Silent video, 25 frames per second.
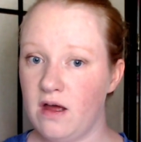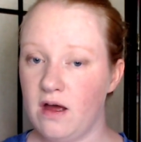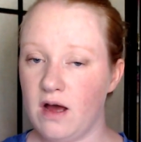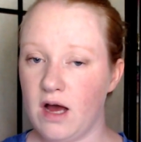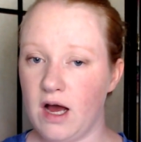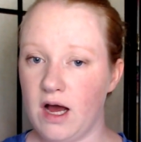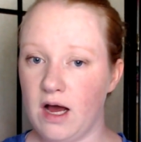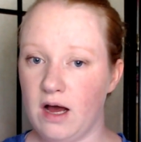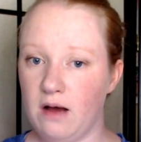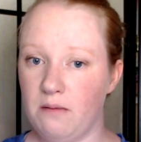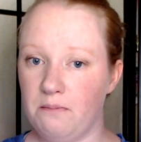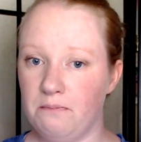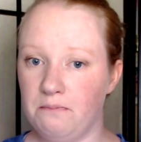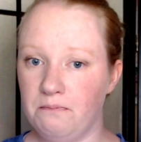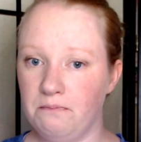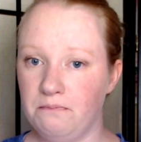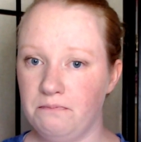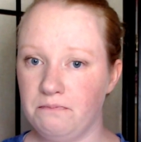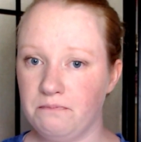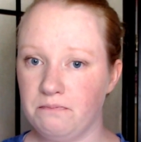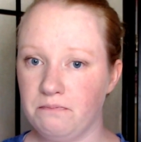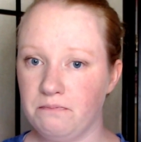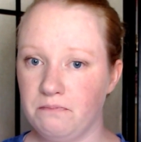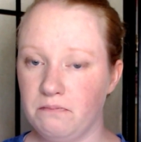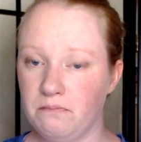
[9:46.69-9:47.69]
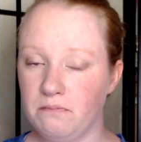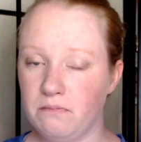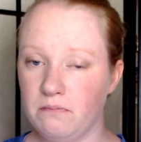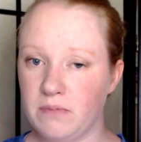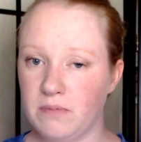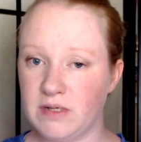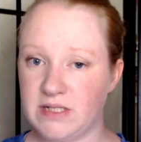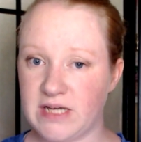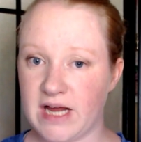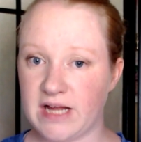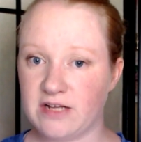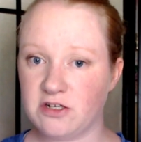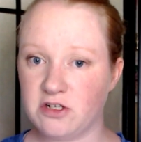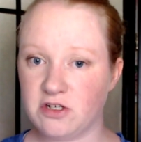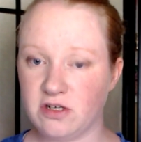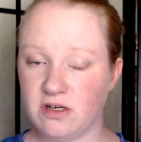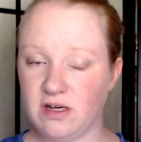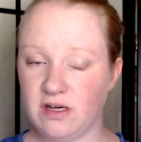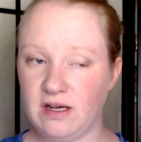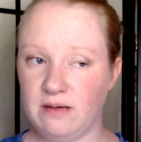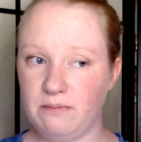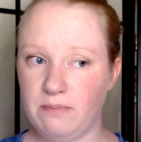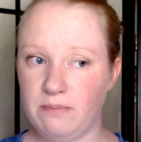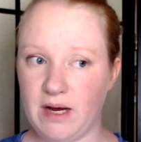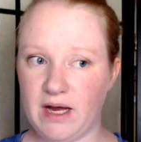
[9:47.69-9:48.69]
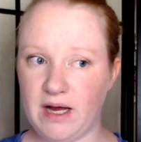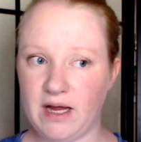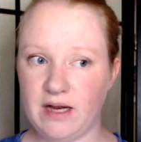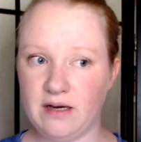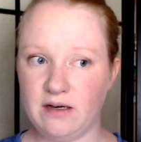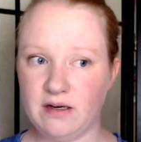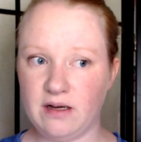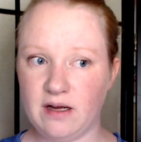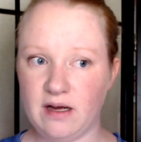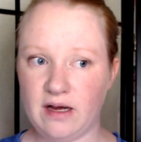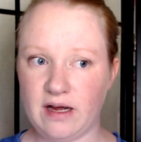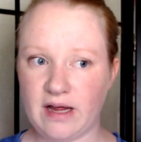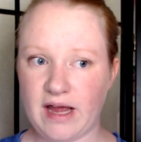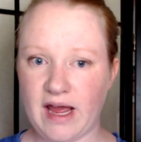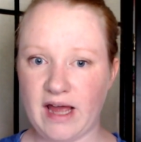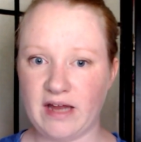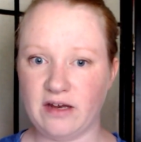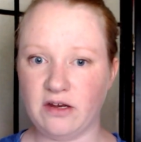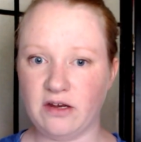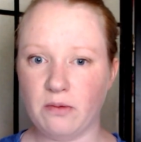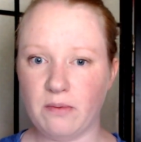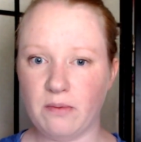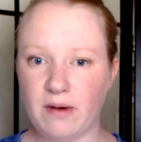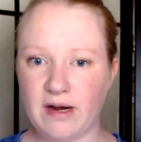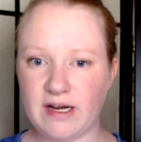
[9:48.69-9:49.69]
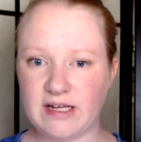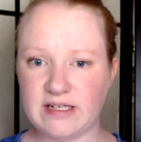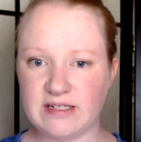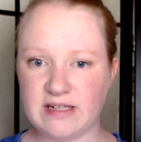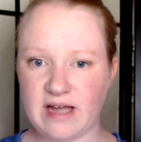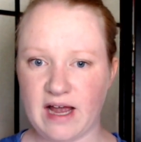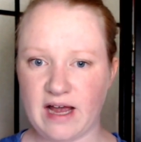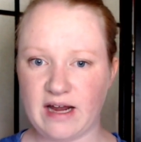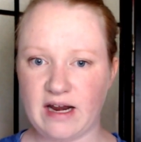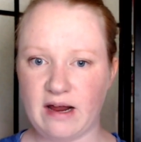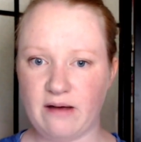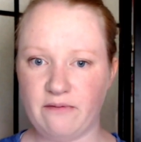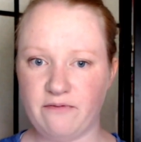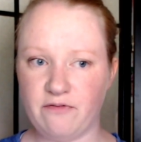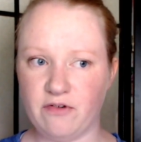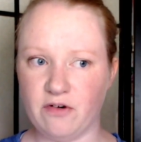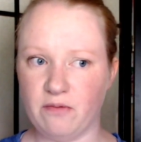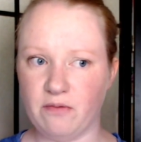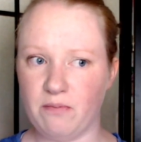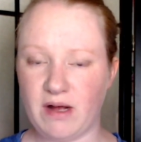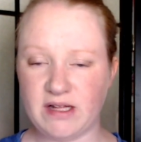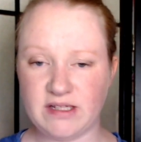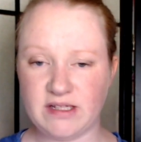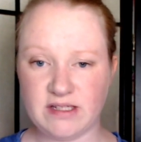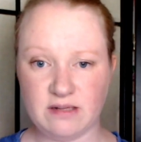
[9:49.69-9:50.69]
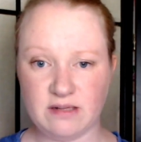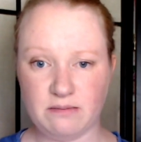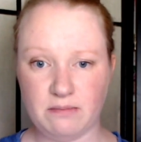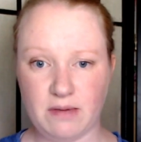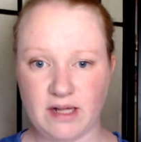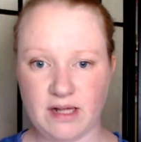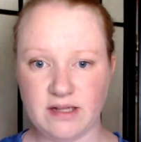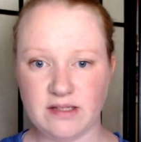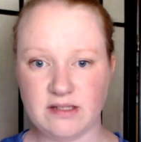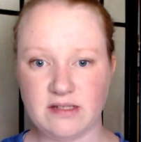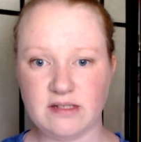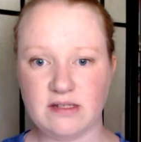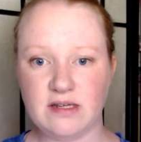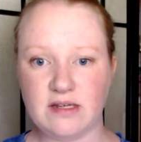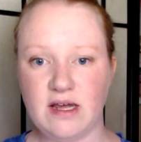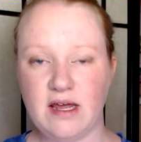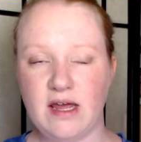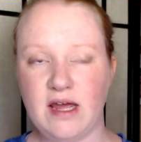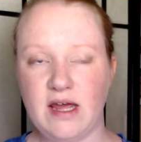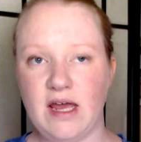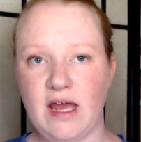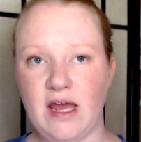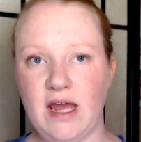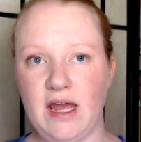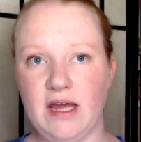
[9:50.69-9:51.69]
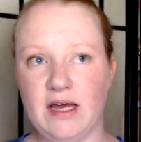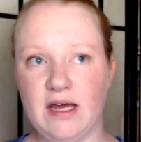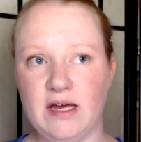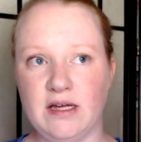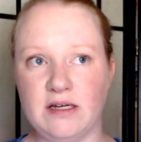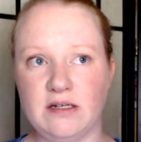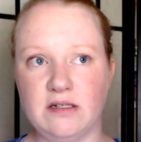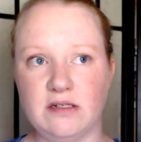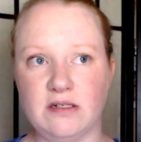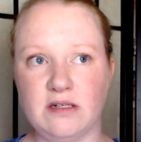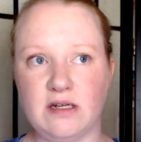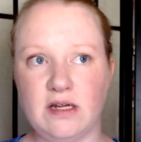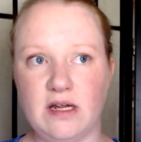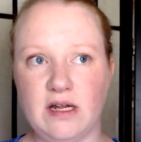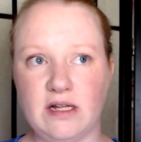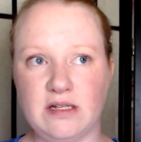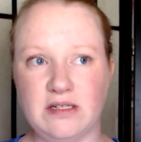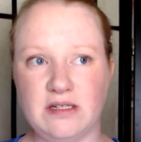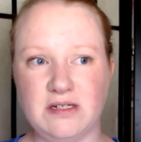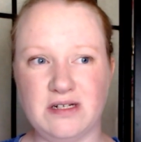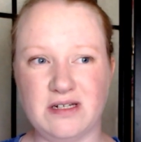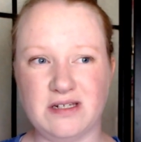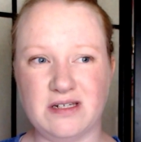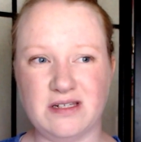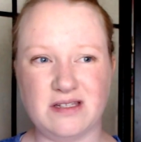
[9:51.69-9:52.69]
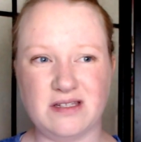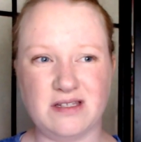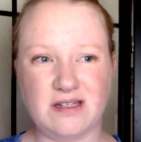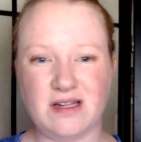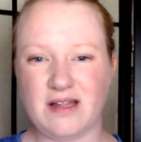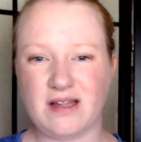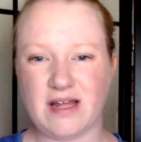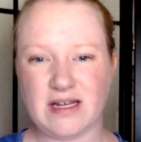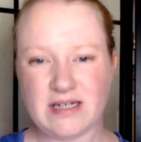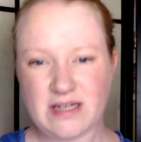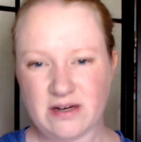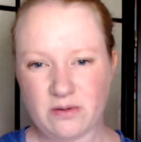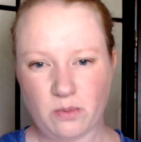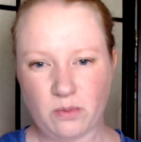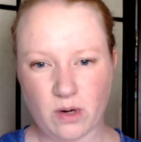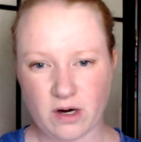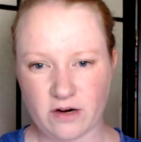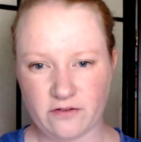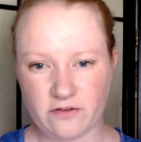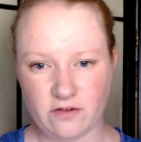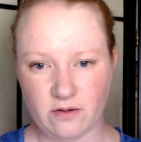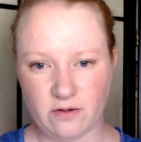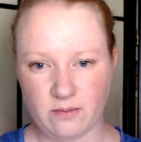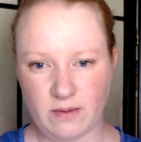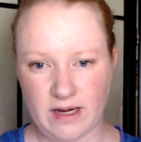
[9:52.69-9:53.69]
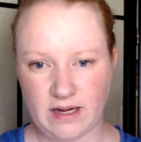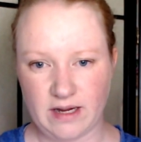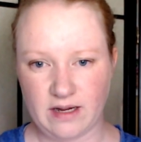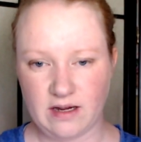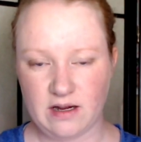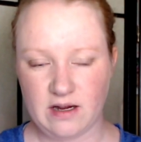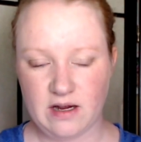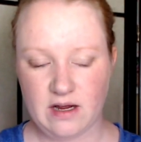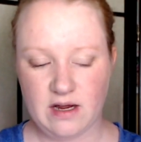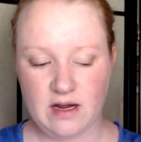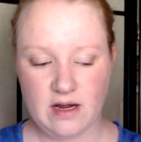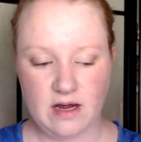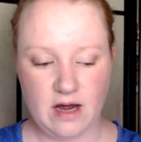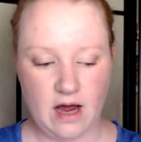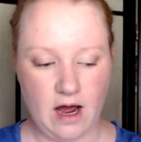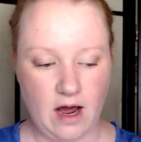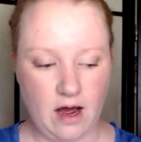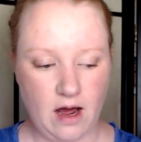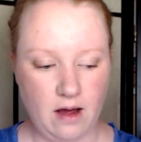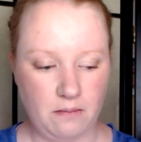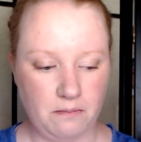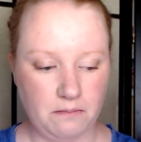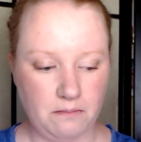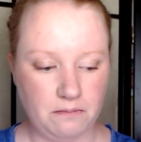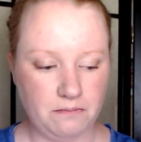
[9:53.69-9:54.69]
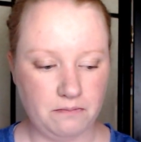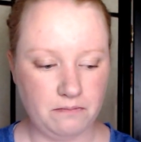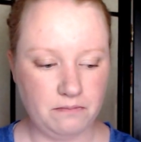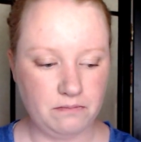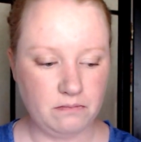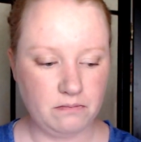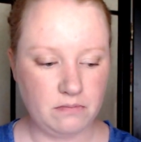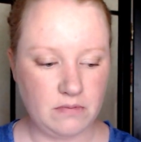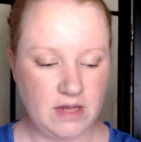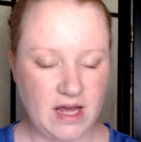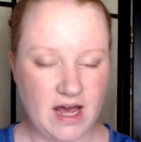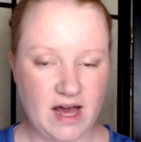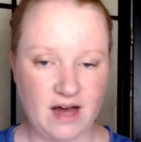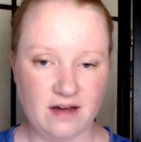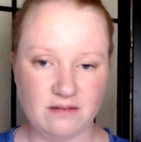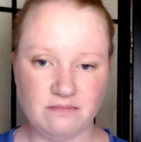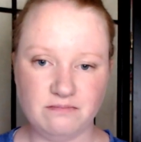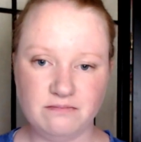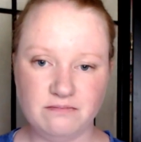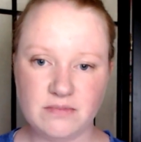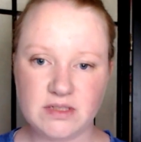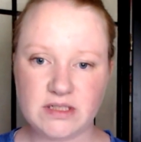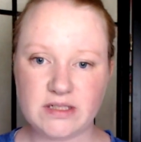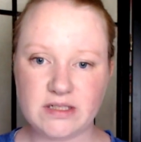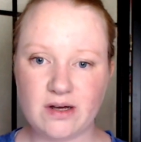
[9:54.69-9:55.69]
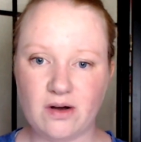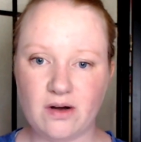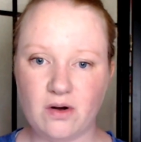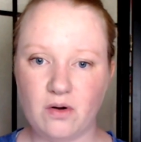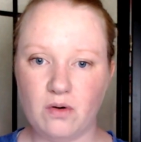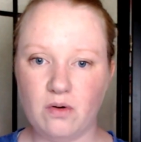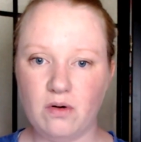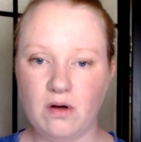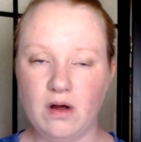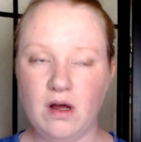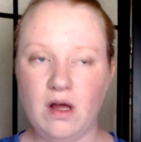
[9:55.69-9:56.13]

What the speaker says: um, potentially, but again, your money's tied up for months and months, and it's just that didn't work for me. Yeah, so